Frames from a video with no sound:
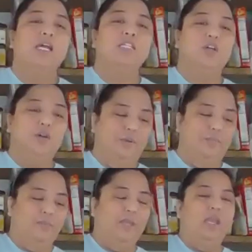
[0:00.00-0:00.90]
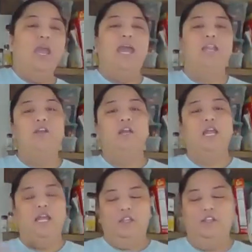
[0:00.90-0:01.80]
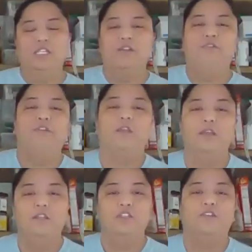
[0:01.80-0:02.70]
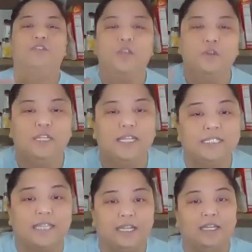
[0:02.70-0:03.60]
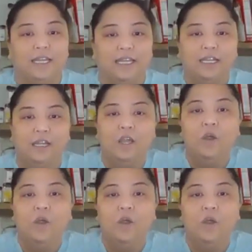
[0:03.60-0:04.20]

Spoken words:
So, and there's a few lists online